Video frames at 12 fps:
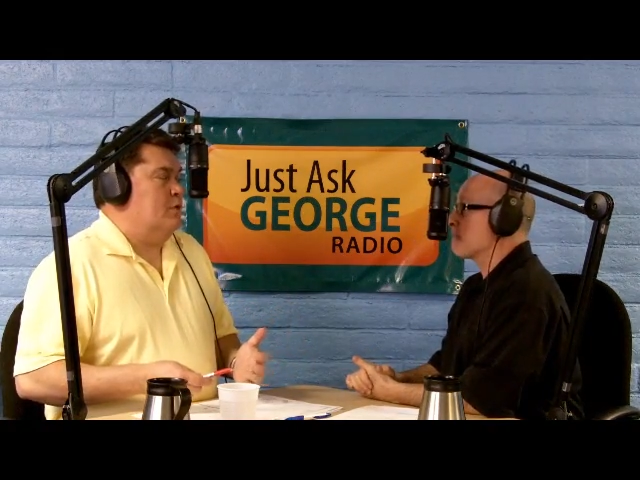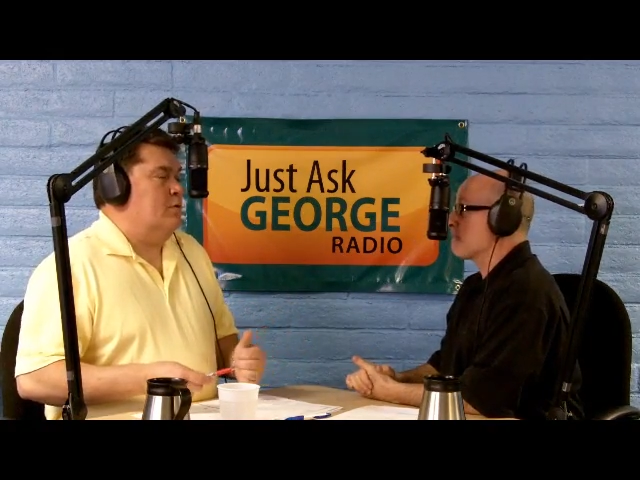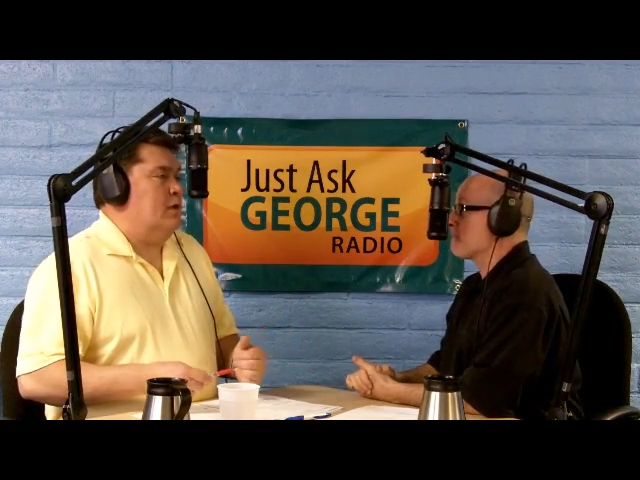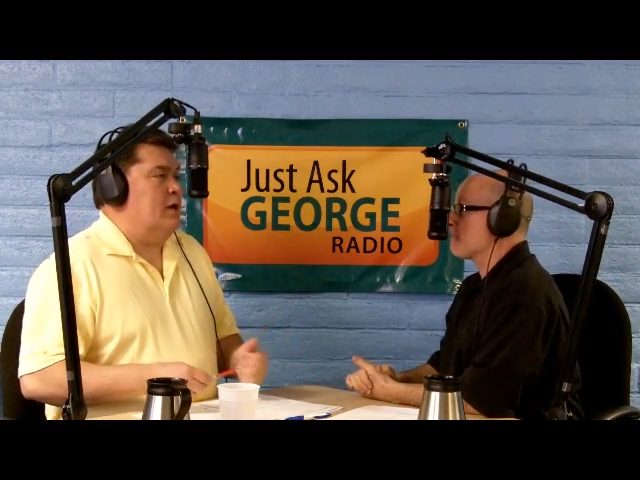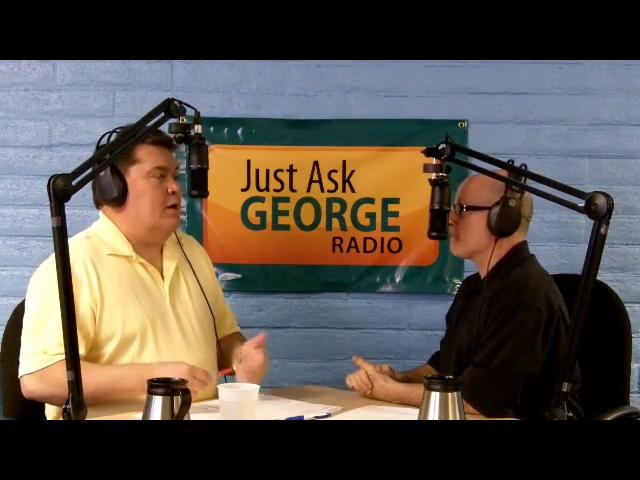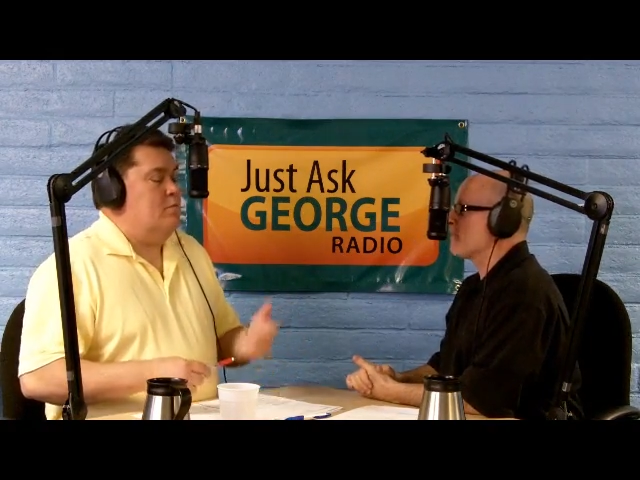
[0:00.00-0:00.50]

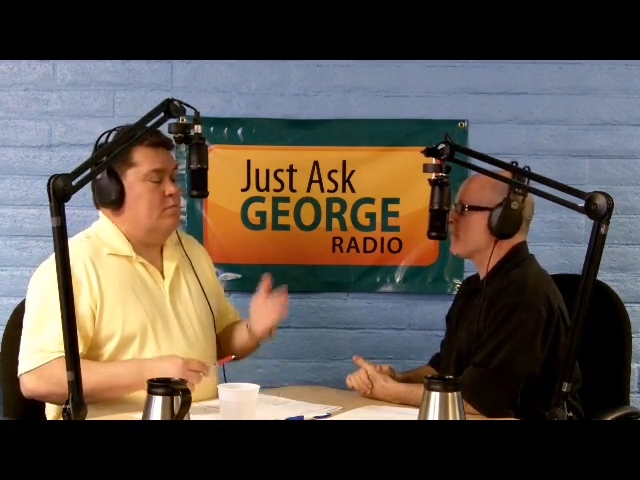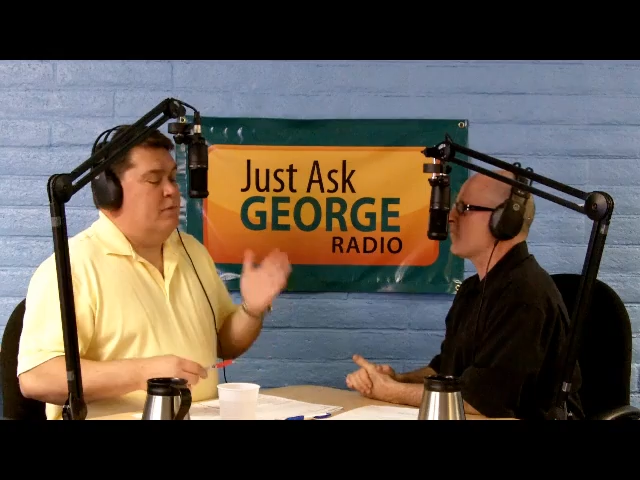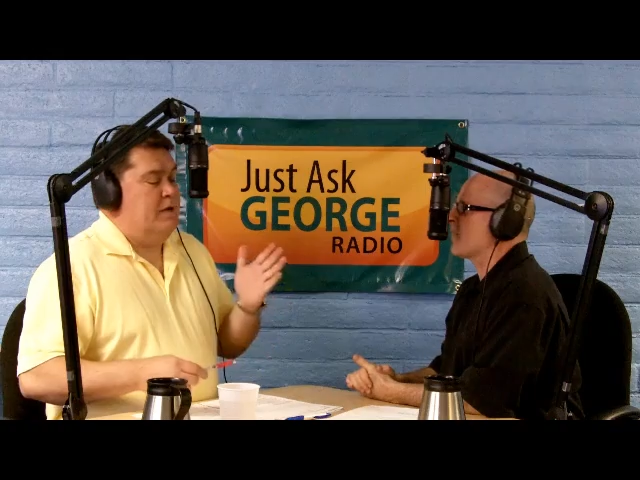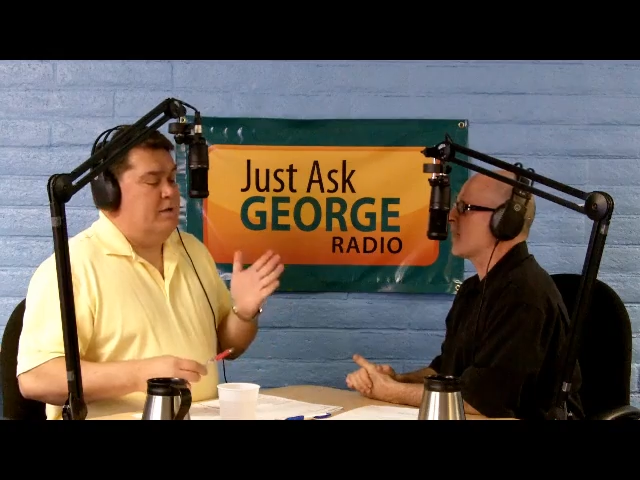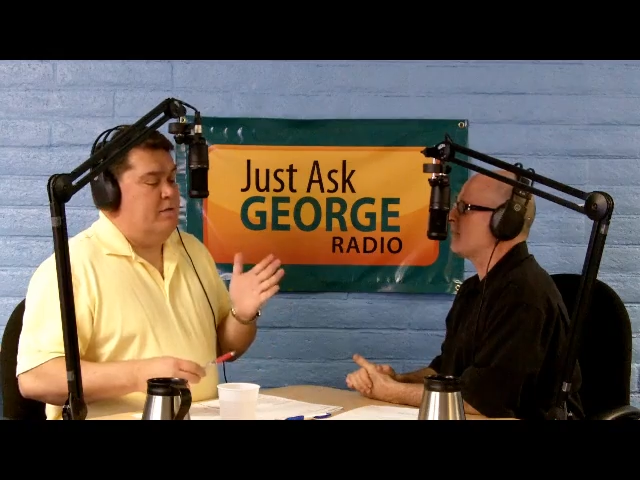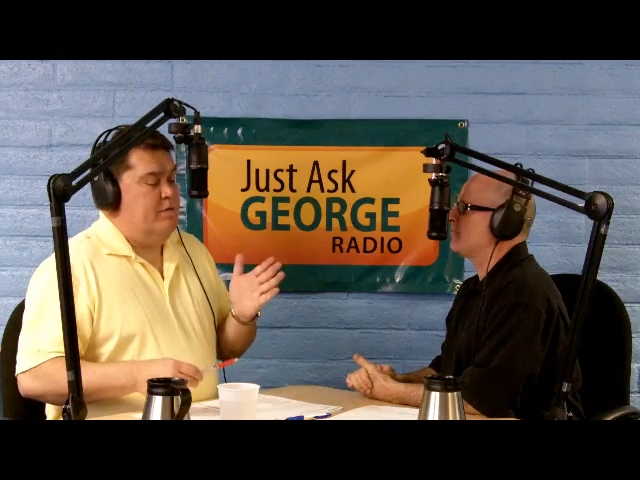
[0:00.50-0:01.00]
Okay,
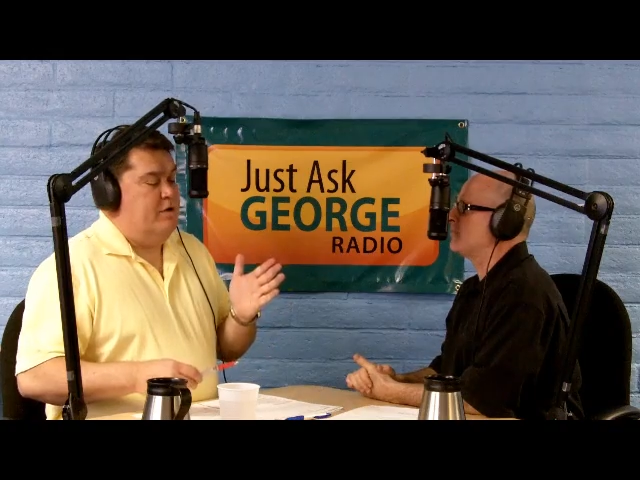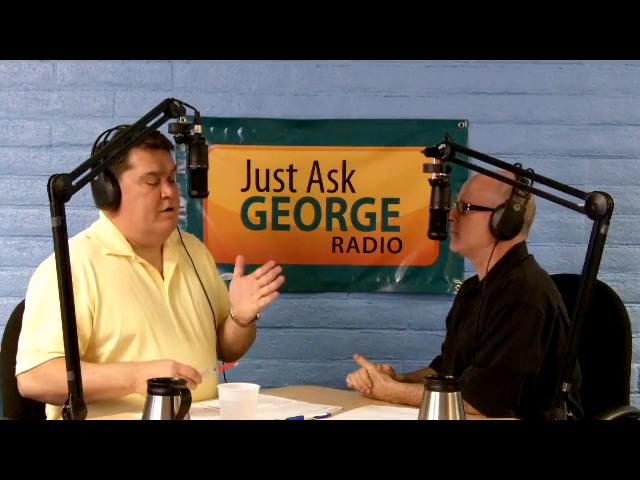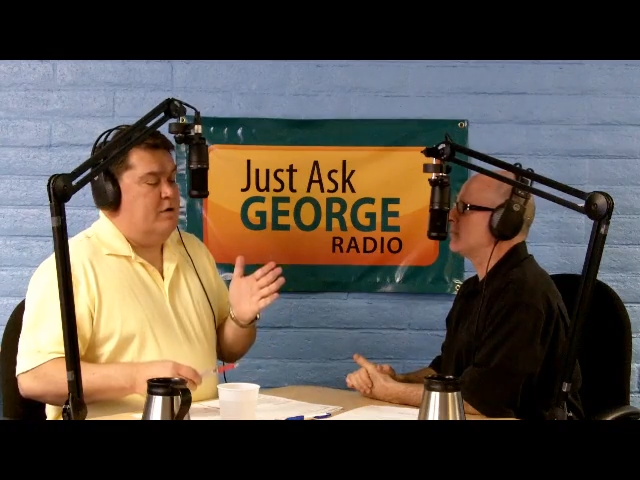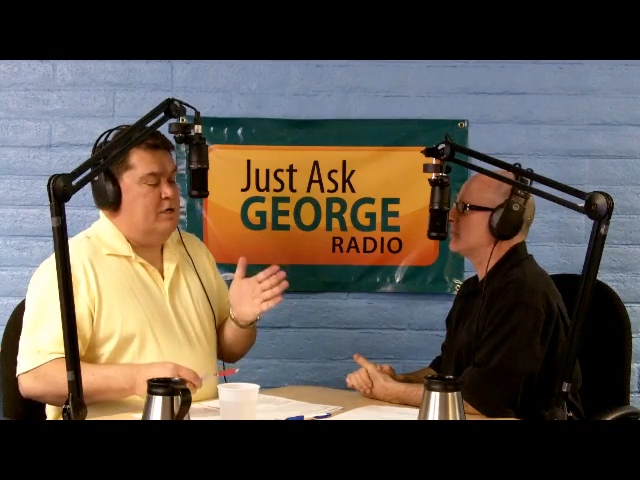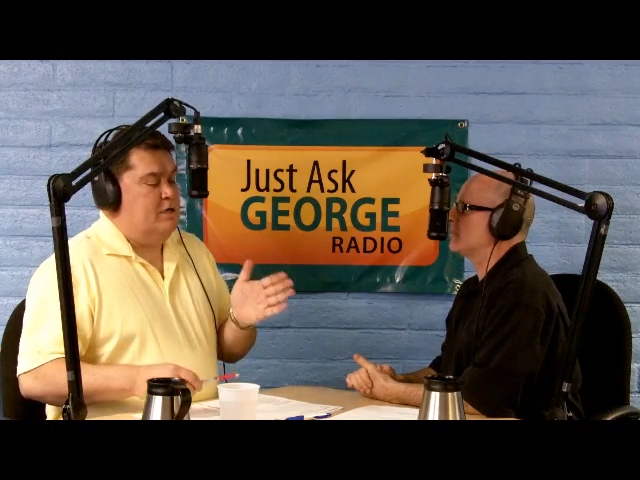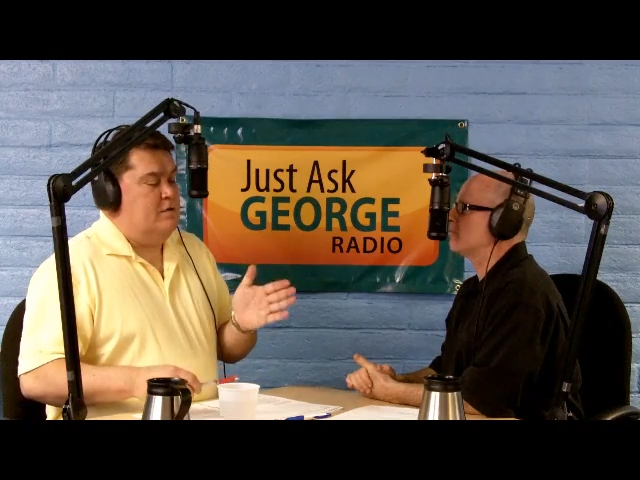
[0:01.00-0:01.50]
but
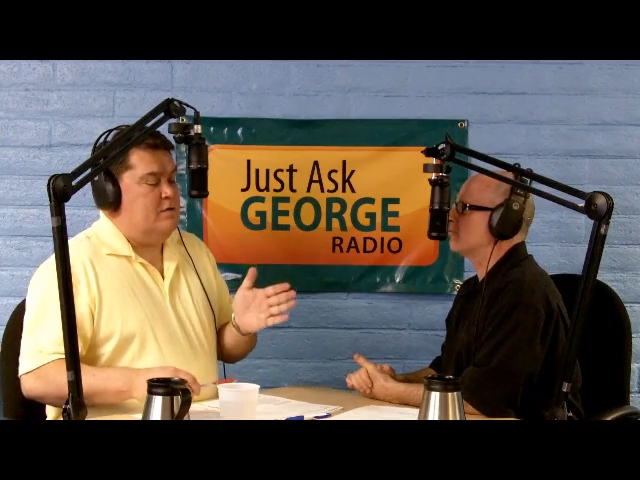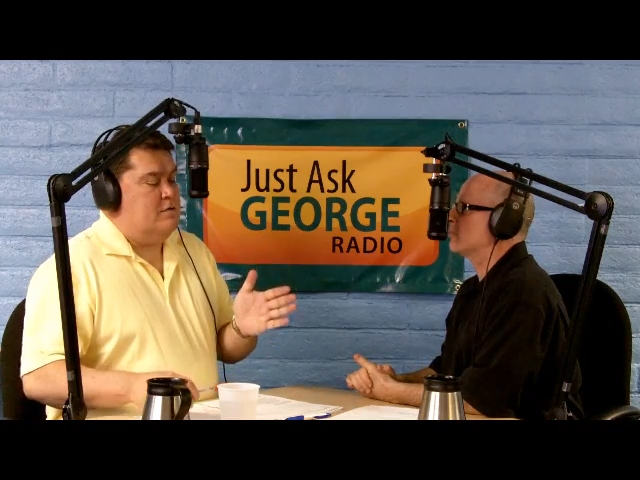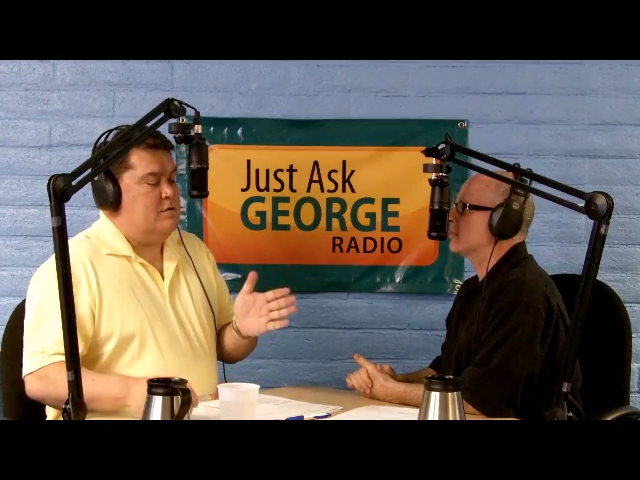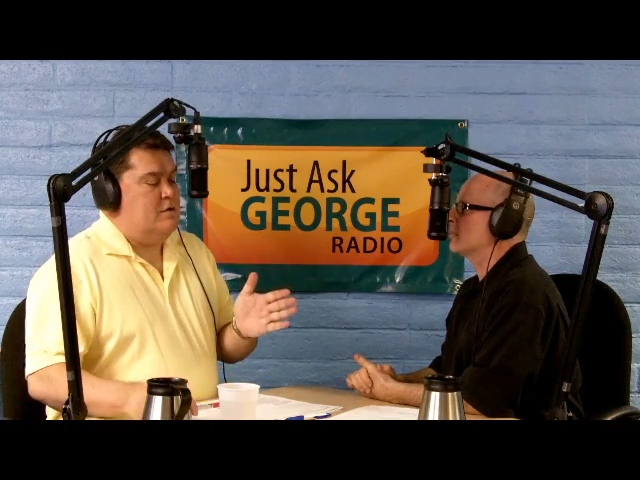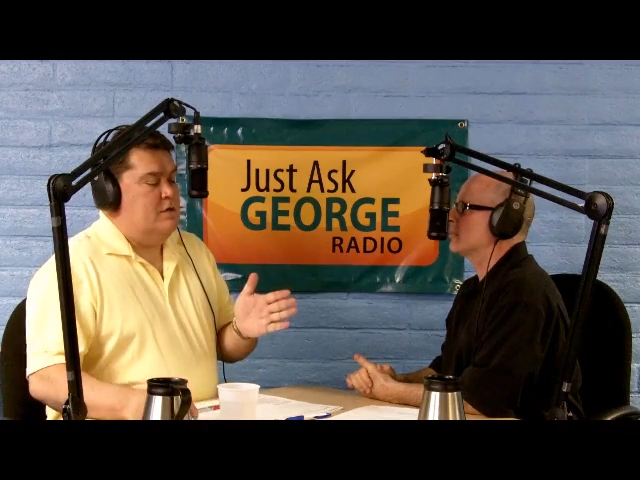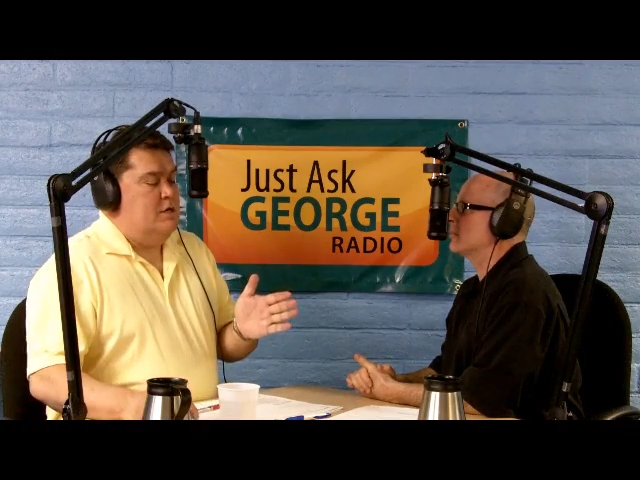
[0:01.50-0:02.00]
there
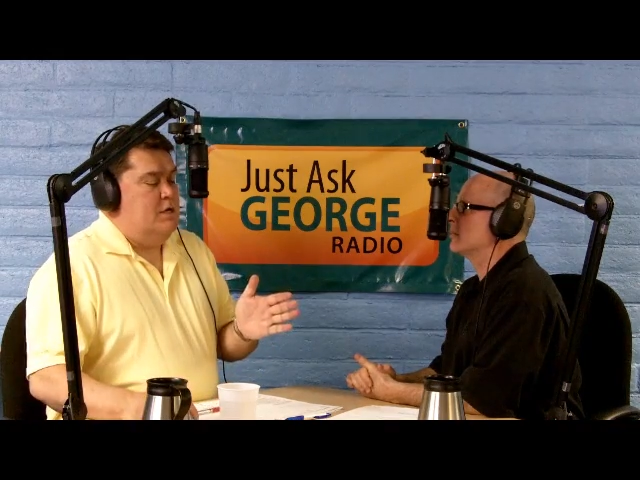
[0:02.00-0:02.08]
is